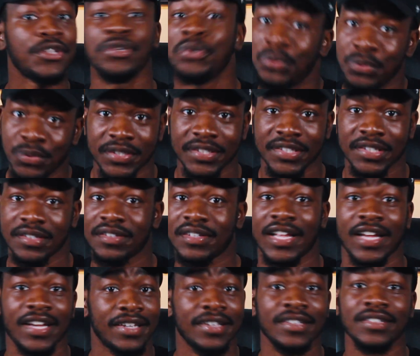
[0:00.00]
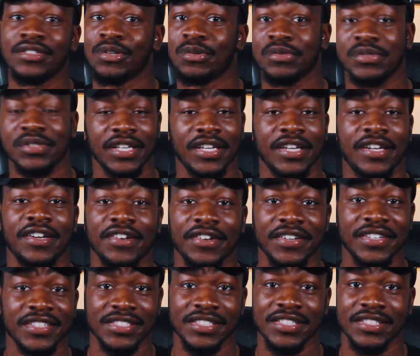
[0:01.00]
use it. Don't sit here
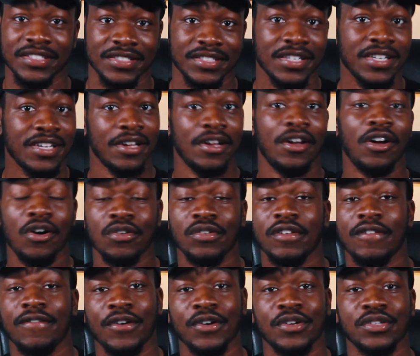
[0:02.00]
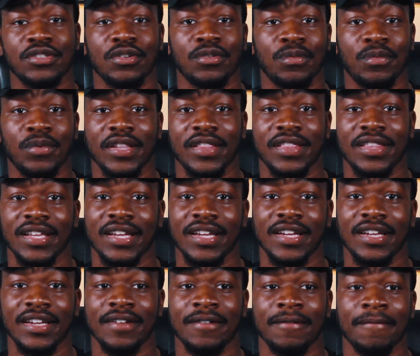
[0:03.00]
and just only focus on one
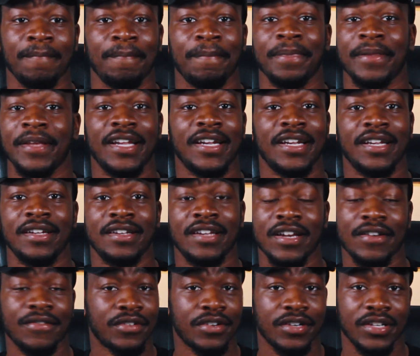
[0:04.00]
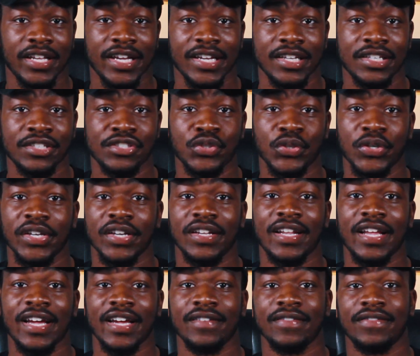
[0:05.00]
thing and then never enjoy your
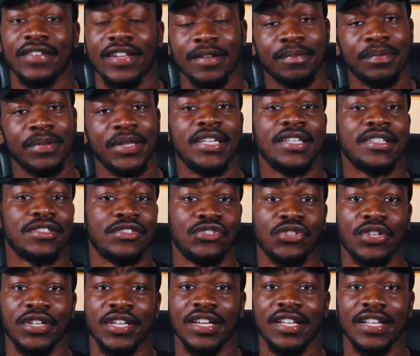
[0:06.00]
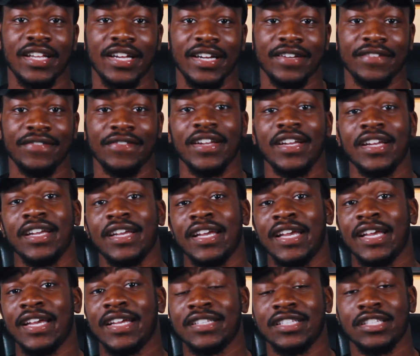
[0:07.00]
life. Please enjoy your life
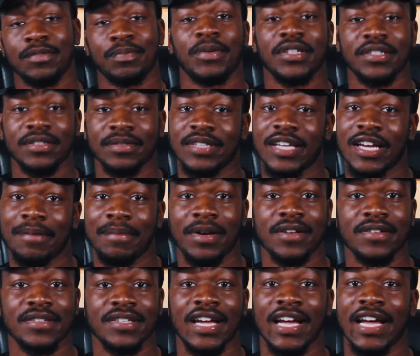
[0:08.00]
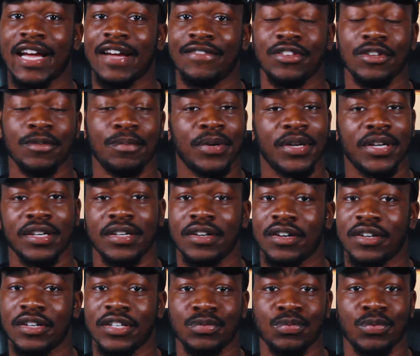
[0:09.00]
and spend some time outside after you put in all
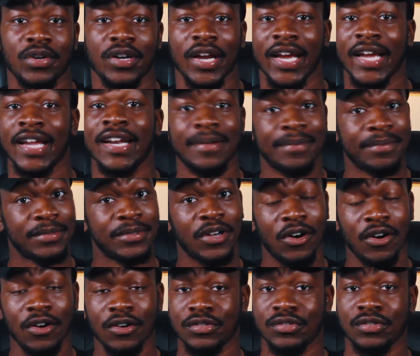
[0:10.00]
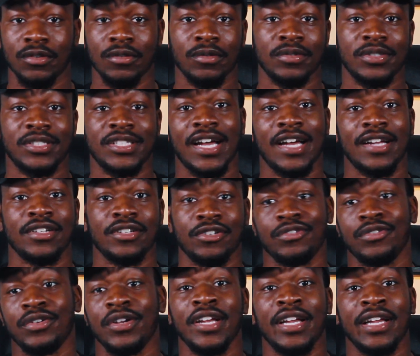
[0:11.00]
this work. And I'm also, side
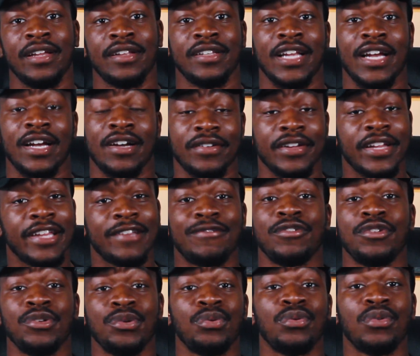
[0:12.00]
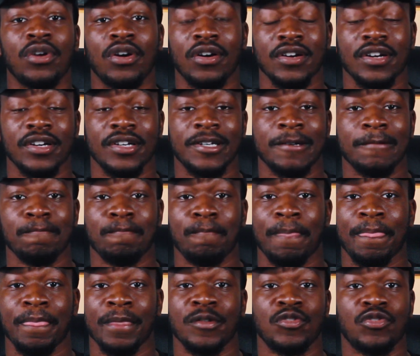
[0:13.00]
note, now if you are
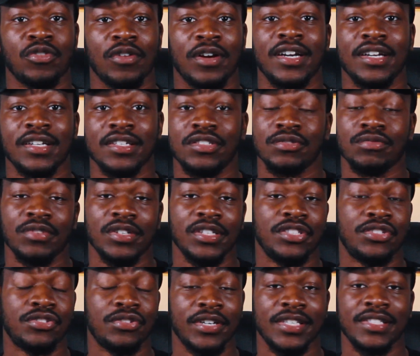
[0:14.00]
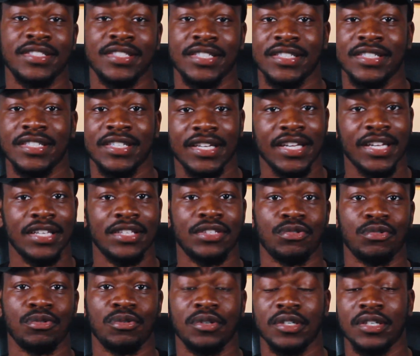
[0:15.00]
trying to really transition and get
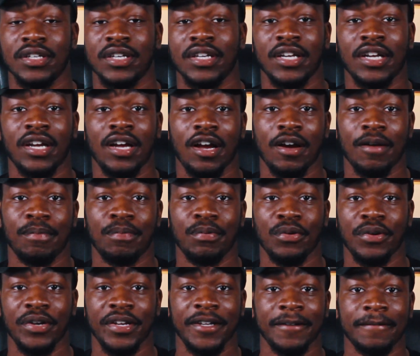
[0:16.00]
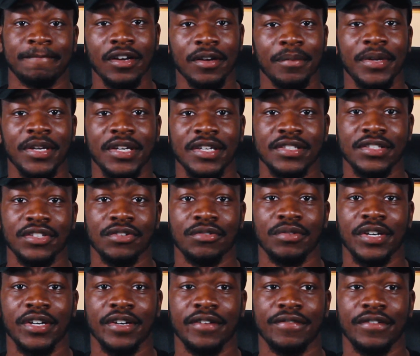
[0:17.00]
into a point in this
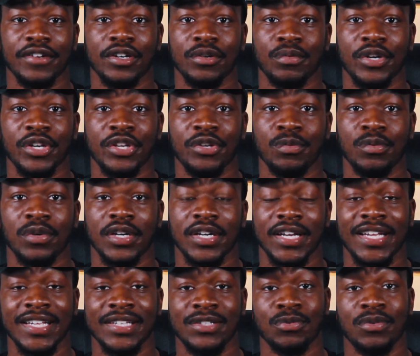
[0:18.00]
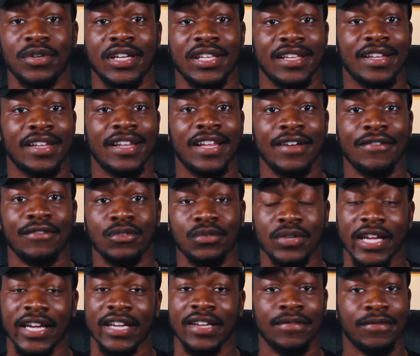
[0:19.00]
career field where you want to get to another level,
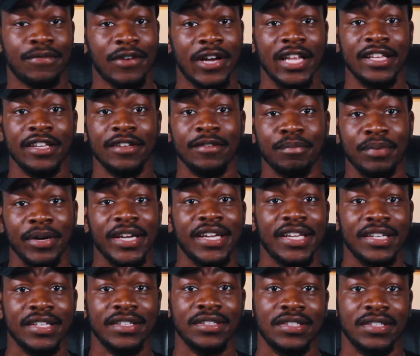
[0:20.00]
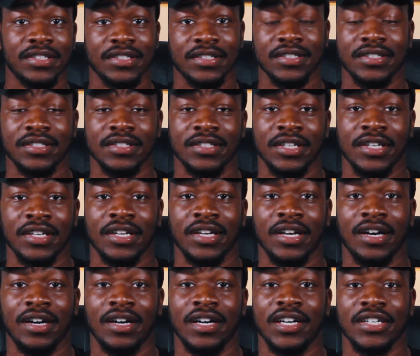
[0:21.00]
probably break into
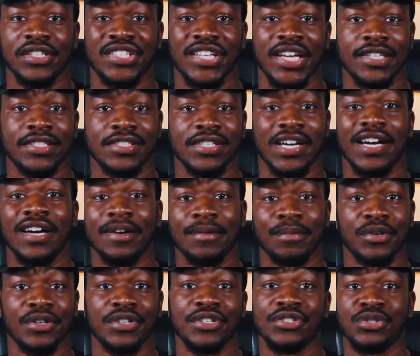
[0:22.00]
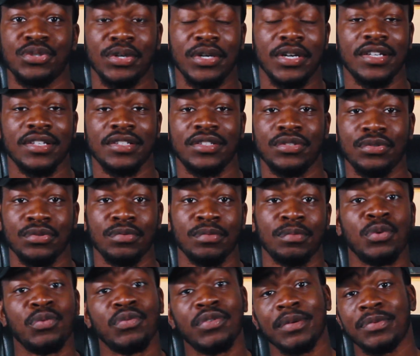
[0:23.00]
a tech job, or you're trying to
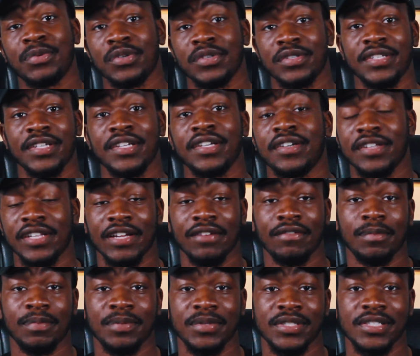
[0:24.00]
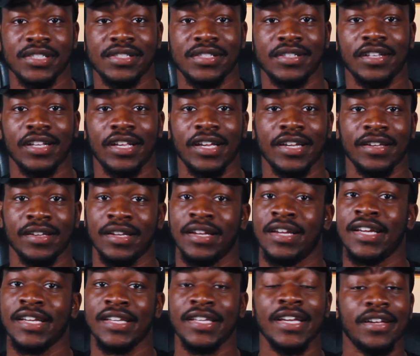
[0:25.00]
move up to a senior level position,
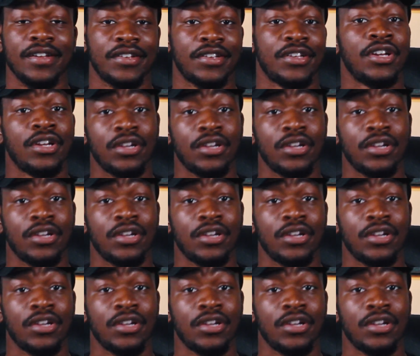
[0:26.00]
yeah,